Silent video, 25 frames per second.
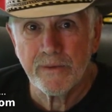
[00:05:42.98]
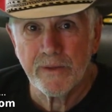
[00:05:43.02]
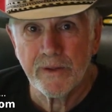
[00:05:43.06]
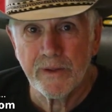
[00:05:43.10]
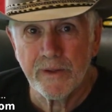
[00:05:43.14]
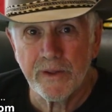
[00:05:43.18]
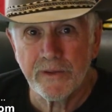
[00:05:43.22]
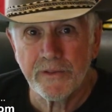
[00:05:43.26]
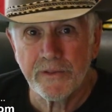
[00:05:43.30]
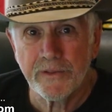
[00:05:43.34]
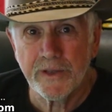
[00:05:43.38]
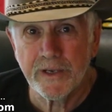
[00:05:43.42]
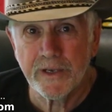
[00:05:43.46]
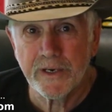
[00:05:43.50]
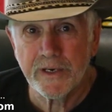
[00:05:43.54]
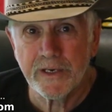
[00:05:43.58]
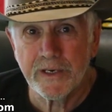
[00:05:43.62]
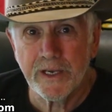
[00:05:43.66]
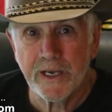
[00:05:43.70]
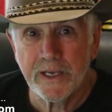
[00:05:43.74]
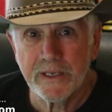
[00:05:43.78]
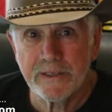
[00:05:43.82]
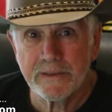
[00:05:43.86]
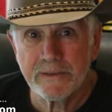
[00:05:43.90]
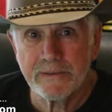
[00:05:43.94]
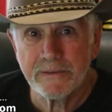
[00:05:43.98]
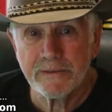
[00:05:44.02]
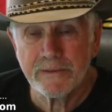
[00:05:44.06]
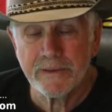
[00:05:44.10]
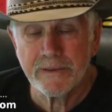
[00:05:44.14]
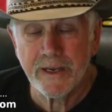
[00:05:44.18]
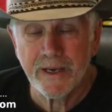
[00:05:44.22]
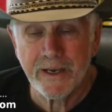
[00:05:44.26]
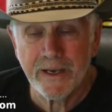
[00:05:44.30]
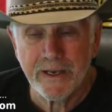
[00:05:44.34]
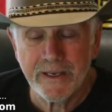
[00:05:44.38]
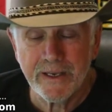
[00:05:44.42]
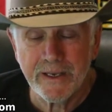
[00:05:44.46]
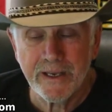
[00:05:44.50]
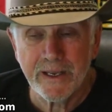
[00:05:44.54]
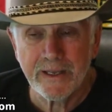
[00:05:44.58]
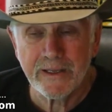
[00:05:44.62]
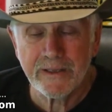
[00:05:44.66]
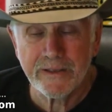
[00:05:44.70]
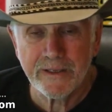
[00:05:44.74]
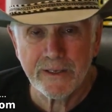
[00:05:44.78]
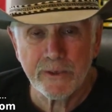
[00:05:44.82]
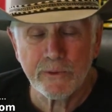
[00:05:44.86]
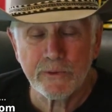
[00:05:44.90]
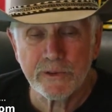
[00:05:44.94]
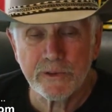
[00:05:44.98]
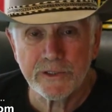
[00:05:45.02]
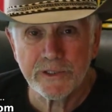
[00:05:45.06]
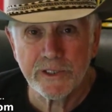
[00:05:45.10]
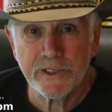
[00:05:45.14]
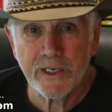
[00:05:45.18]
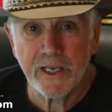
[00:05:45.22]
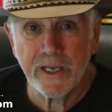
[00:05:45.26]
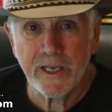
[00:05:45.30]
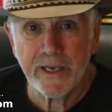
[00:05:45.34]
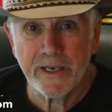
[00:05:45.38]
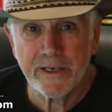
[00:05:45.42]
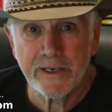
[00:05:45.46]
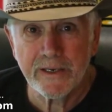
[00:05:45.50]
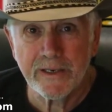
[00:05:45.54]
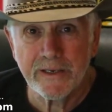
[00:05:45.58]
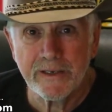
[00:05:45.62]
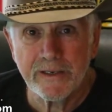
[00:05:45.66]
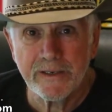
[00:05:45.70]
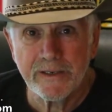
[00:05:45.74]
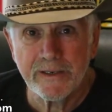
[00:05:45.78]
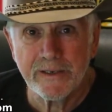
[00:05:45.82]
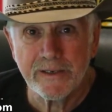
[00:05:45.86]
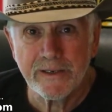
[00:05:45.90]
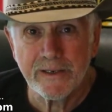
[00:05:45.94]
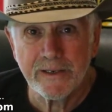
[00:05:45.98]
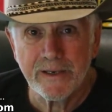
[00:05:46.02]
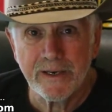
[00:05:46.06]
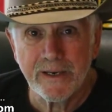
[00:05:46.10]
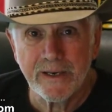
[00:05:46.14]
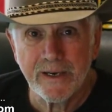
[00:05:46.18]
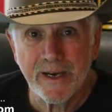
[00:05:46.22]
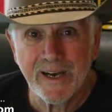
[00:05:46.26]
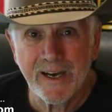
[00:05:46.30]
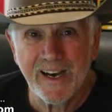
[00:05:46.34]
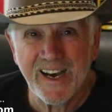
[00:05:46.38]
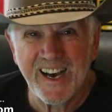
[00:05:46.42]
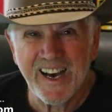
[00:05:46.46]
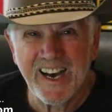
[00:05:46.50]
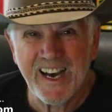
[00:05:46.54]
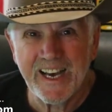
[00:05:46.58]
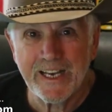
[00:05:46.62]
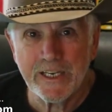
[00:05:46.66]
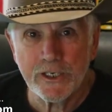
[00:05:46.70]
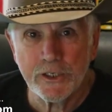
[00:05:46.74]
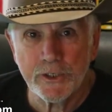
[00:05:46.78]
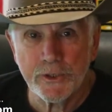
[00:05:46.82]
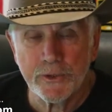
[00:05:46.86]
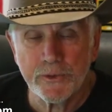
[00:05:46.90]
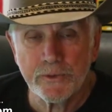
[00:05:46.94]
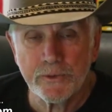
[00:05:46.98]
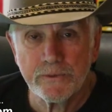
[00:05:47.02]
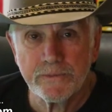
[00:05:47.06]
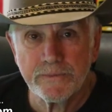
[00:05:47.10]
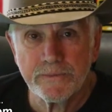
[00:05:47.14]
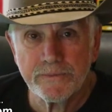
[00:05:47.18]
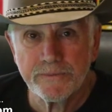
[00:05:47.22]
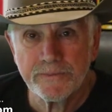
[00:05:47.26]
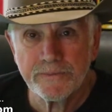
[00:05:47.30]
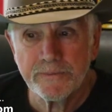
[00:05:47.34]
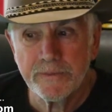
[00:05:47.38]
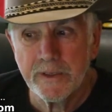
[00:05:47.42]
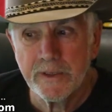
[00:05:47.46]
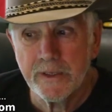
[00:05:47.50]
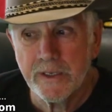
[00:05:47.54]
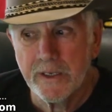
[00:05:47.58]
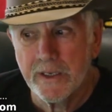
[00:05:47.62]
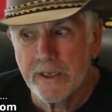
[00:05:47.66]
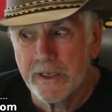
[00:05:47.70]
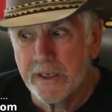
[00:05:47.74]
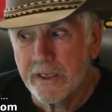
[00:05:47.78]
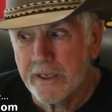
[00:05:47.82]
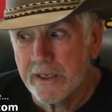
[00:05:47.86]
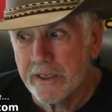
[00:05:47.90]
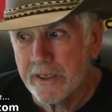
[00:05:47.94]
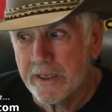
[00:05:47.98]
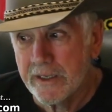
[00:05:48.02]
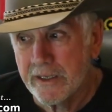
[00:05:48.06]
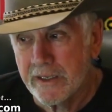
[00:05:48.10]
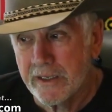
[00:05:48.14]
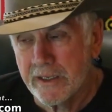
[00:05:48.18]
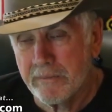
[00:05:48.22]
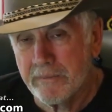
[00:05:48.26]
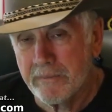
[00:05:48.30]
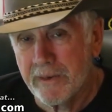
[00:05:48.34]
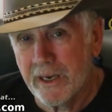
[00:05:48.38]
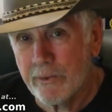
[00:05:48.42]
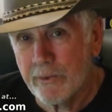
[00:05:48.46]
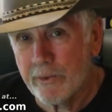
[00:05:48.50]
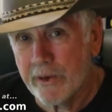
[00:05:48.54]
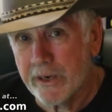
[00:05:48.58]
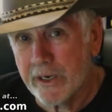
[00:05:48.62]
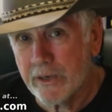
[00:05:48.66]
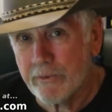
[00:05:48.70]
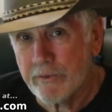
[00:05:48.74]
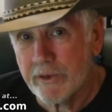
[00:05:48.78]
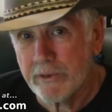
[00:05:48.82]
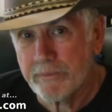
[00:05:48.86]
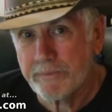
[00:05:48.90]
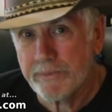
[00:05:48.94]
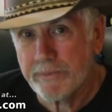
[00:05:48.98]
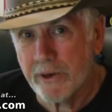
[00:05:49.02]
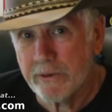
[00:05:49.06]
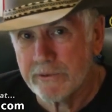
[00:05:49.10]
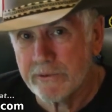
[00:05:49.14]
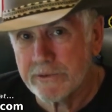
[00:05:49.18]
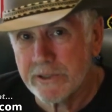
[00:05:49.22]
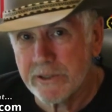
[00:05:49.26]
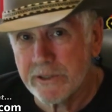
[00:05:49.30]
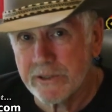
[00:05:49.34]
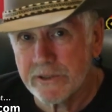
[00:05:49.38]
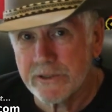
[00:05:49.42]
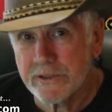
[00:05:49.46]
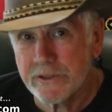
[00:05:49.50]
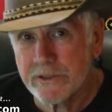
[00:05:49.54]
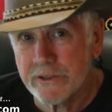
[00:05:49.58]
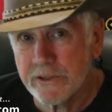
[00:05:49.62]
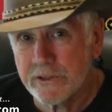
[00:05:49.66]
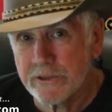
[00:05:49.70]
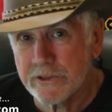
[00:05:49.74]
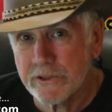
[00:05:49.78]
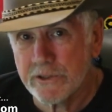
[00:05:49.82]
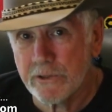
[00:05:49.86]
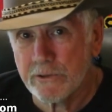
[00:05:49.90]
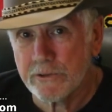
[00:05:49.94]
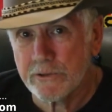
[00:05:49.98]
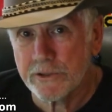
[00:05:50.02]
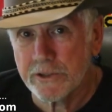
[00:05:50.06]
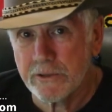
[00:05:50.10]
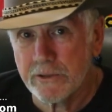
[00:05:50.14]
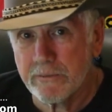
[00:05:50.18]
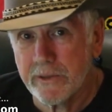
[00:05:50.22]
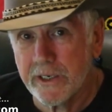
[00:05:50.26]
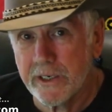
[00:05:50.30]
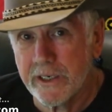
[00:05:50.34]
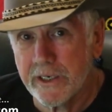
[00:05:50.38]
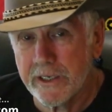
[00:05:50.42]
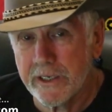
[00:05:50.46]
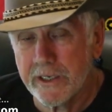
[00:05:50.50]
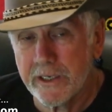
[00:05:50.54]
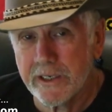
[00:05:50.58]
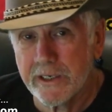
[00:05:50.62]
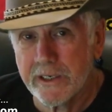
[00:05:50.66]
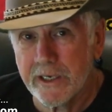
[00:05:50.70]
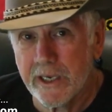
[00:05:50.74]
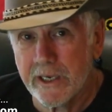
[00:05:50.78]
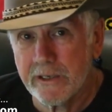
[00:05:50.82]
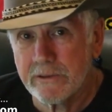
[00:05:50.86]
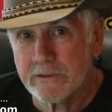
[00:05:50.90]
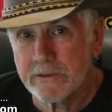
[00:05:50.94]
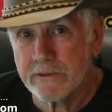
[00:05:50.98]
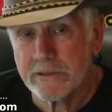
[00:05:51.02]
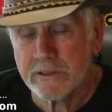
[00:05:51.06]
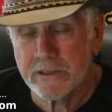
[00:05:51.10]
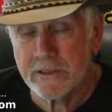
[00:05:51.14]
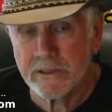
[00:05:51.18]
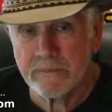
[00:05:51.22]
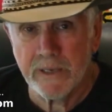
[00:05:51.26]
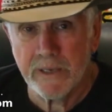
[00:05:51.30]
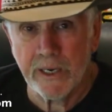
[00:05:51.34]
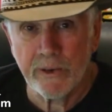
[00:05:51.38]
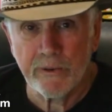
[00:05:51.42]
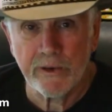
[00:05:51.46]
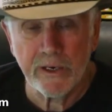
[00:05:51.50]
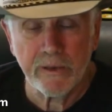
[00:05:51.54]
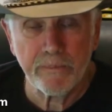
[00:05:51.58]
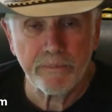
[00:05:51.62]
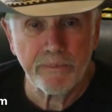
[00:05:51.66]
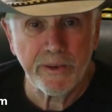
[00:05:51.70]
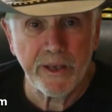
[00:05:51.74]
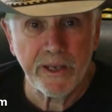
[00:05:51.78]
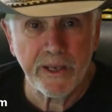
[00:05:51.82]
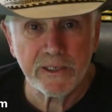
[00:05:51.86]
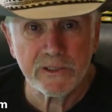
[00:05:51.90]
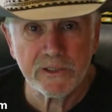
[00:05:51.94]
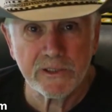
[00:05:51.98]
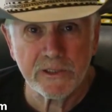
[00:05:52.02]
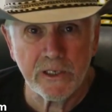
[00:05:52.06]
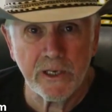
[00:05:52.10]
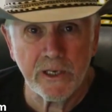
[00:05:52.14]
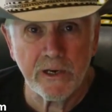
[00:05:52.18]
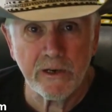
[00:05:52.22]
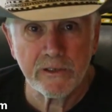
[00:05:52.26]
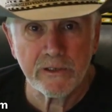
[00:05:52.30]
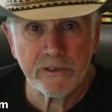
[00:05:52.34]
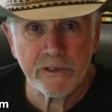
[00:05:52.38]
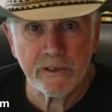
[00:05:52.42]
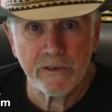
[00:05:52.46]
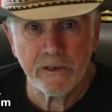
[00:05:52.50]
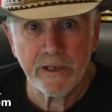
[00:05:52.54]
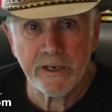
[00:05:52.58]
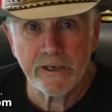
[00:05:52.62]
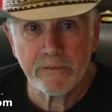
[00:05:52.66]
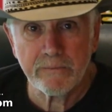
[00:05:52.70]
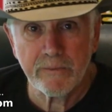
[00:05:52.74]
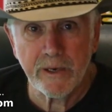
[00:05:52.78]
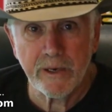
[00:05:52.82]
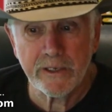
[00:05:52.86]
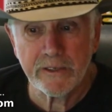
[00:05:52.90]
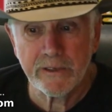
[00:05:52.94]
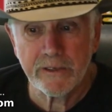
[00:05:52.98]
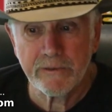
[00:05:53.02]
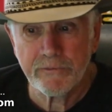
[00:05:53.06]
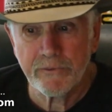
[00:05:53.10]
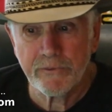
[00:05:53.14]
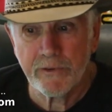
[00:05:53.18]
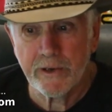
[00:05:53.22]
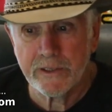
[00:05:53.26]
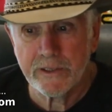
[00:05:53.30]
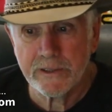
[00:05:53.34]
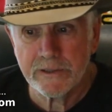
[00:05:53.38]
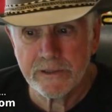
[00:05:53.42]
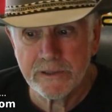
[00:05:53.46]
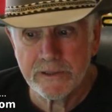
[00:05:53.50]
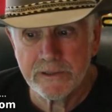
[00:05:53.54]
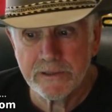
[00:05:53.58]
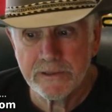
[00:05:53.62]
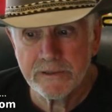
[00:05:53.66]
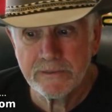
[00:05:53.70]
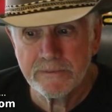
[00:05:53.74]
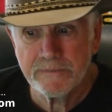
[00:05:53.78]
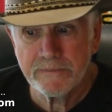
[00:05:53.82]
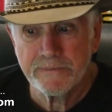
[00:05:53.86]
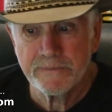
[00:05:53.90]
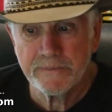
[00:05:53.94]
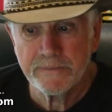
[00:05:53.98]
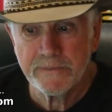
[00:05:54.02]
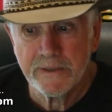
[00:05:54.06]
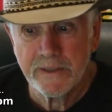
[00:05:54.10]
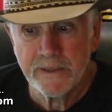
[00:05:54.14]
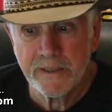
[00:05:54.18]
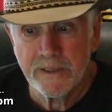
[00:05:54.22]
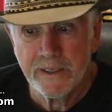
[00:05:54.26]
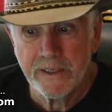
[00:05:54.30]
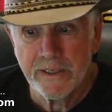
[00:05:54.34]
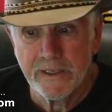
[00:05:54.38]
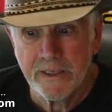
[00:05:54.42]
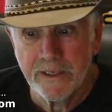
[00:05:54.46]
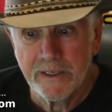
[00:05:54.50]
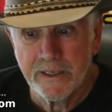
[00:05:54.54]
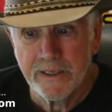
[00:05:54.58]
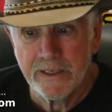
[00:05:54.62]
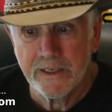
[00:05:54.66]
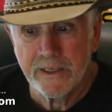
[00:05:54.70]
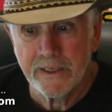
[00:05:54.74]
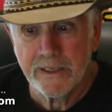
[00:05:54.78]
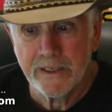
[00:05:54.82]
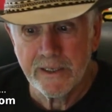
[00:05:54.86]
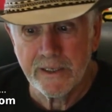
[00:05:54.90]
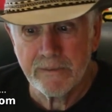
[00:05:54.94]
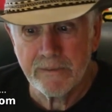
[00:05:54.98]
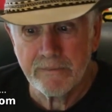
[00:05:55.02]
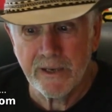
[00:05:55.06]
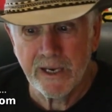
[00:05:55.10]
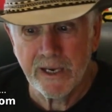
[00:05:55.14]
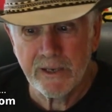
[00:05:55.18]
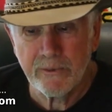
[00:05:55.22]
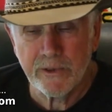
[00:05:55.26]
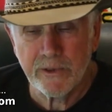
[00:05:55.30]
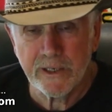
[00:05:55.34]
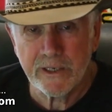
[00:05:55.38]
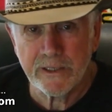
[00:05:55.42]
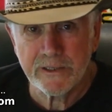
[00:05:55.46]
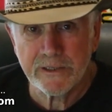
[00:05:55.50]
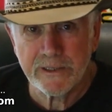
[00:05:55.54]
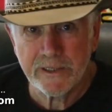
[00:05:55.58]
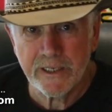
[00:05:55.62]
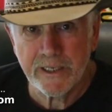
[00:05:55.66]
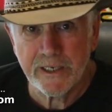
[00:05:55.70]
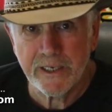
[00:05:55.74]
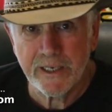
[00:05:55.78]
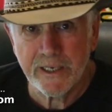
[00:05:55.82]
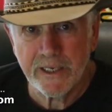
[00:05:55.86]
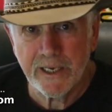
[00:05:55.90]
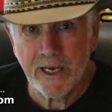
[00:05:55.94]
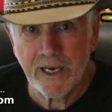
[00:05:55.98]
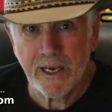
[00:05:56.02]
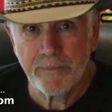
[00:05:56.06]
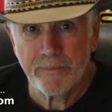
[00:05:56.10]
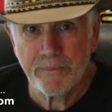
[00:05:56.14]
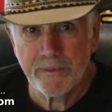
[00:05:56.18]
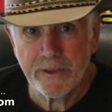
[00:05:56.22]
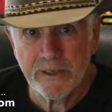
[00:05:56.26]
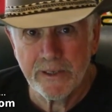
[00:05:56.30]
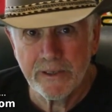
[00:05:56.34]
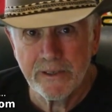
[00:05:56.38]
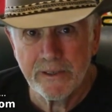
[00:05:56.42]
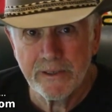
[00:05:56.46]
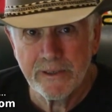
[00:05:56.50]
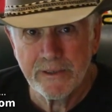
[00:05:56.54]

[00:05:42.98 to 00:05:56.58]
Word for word: You think not? Again, think what you like. I do. You might want to repost this in your social media accounts. You might want to pass it along to your like-minded friends. You might want to send a copy